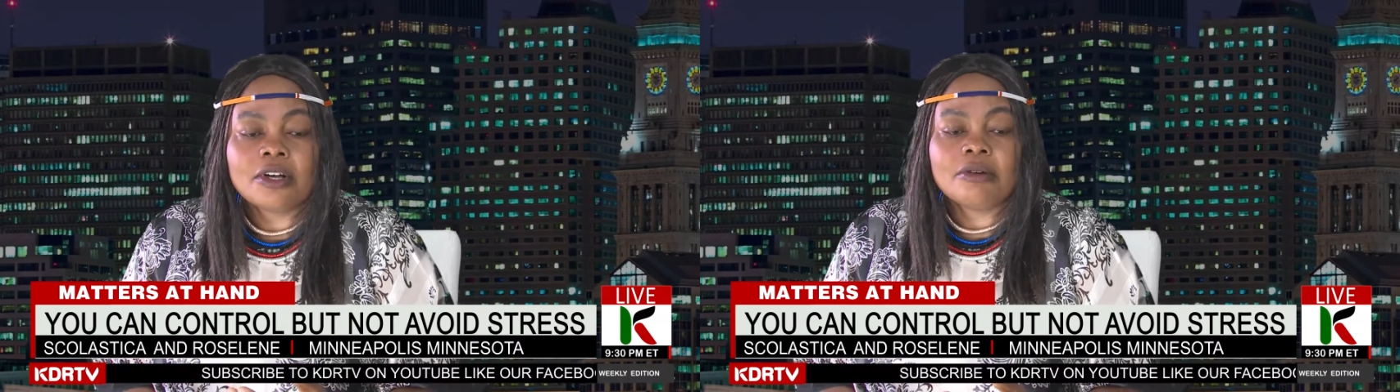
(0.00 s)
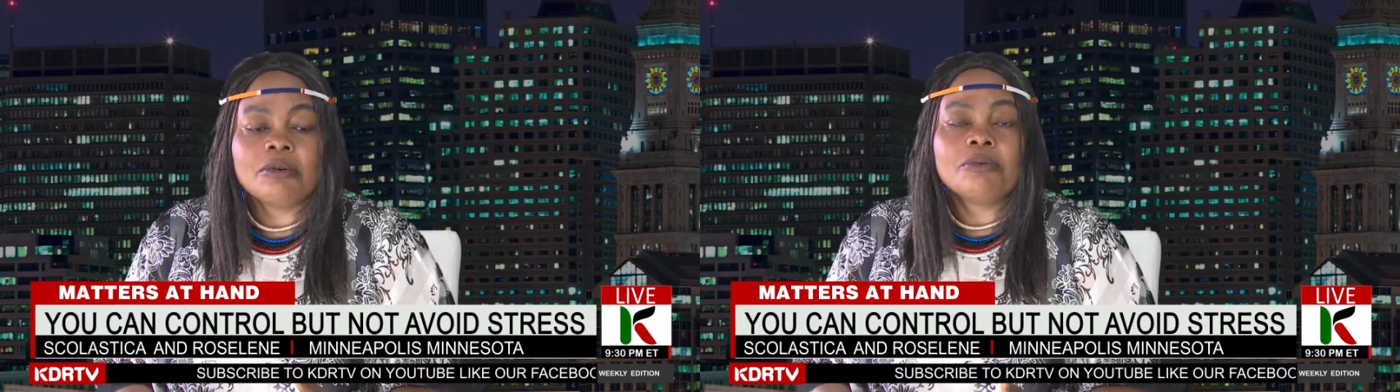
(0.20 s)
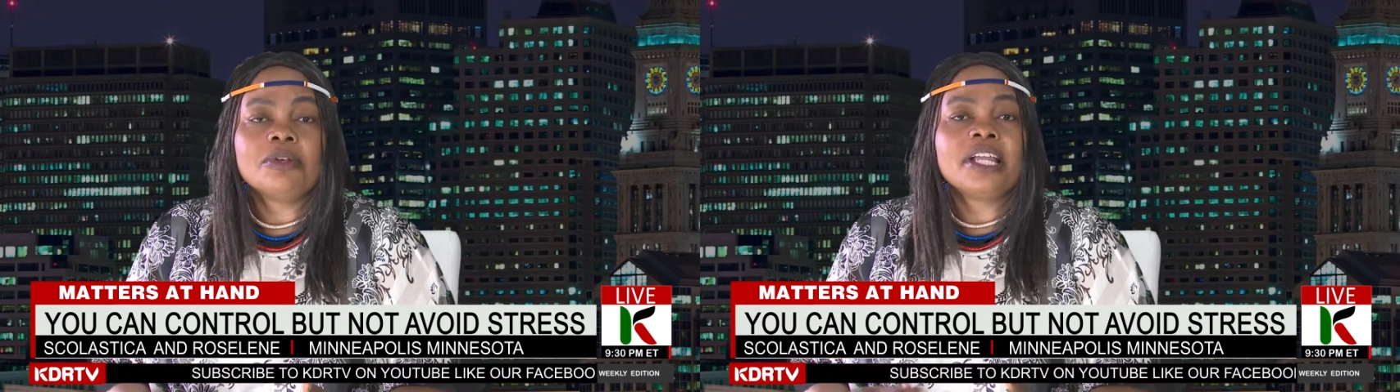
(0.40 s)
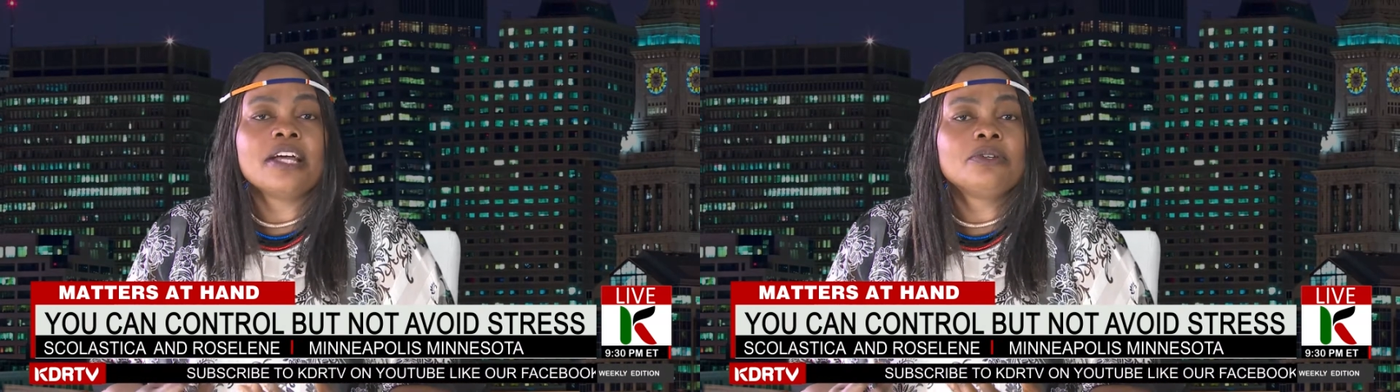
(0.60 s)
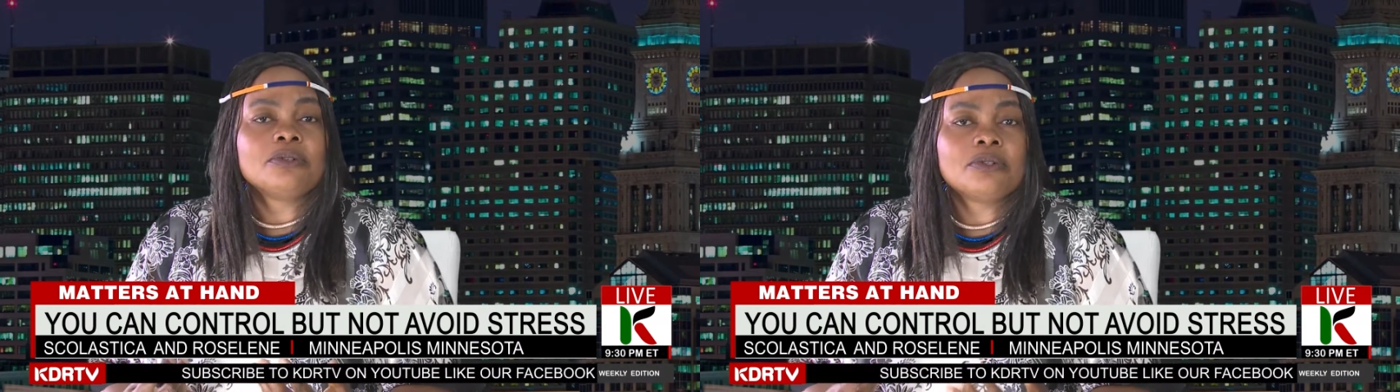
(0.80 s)
We would
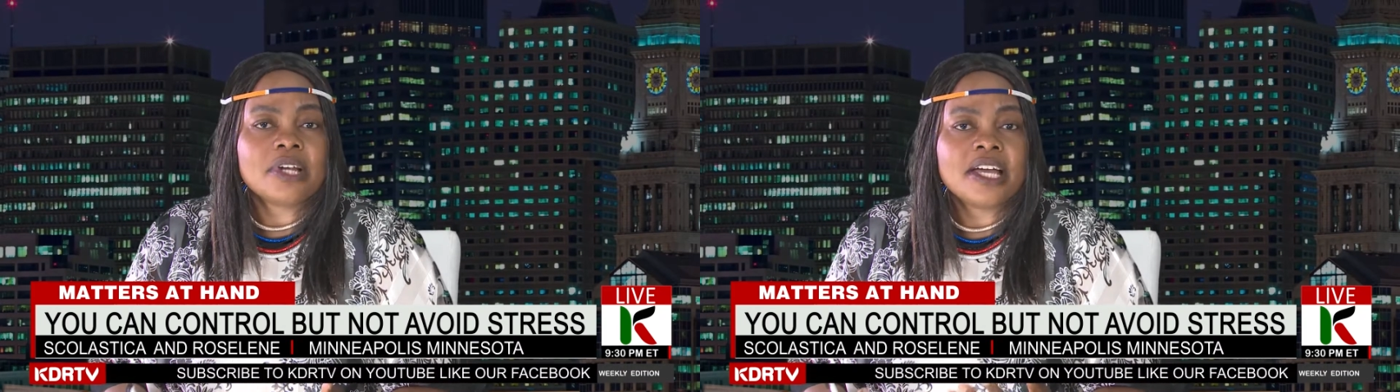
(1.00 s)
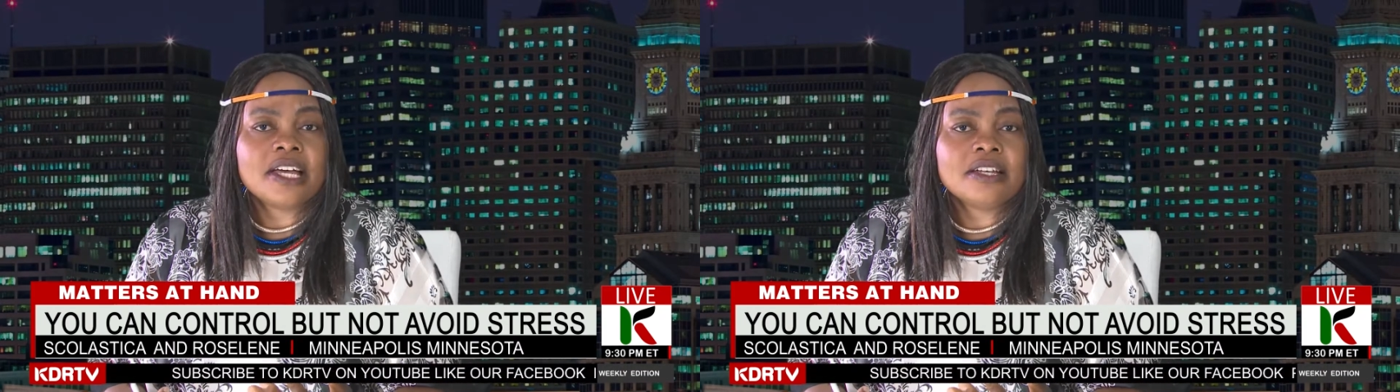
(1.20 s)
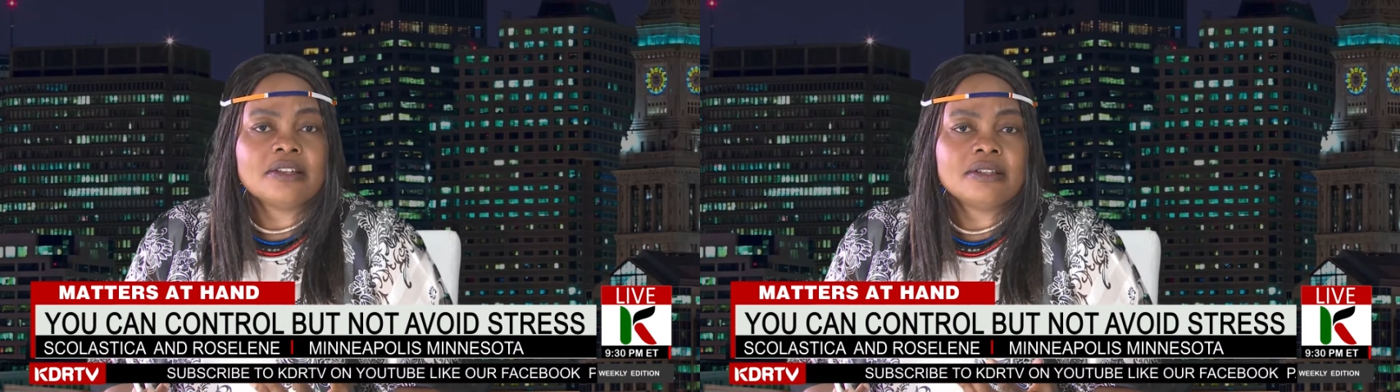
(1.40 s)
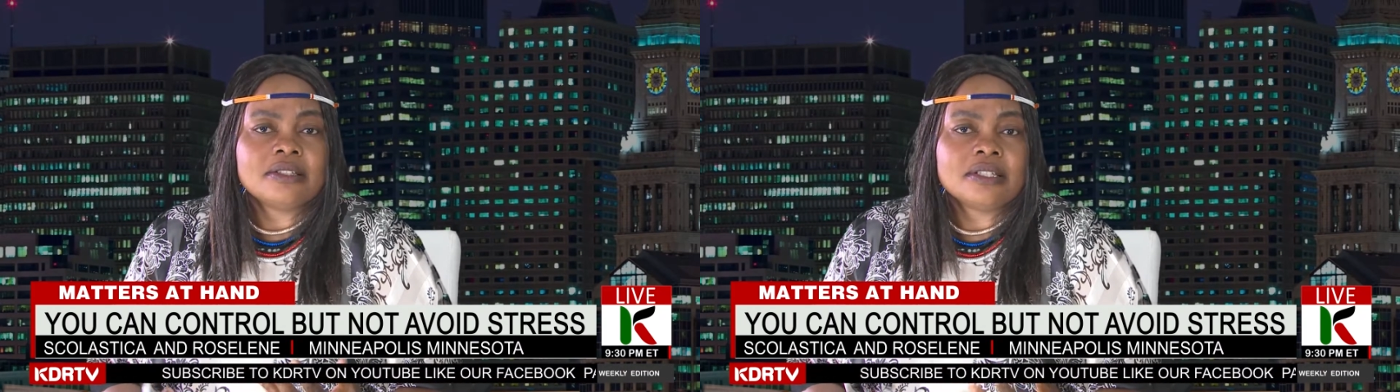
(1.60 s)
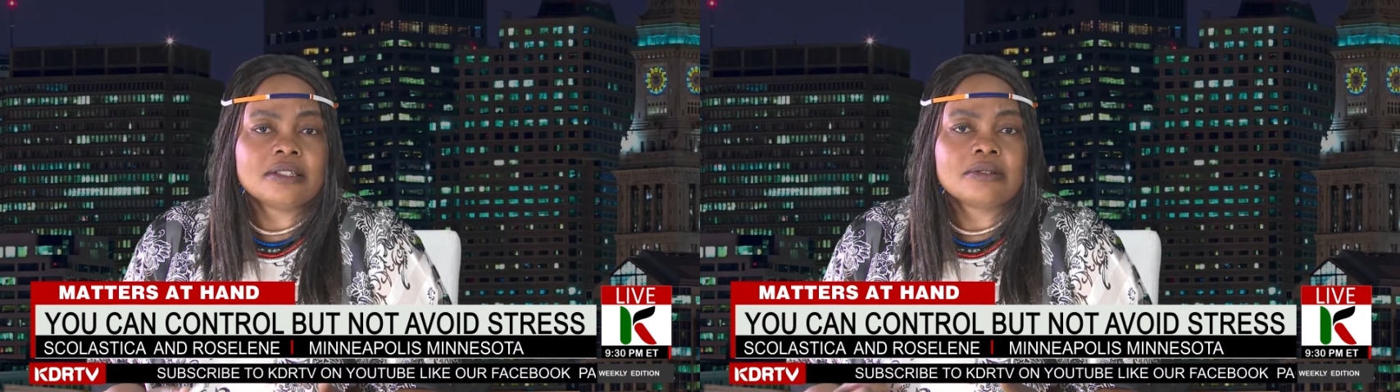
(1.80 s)
like to try and just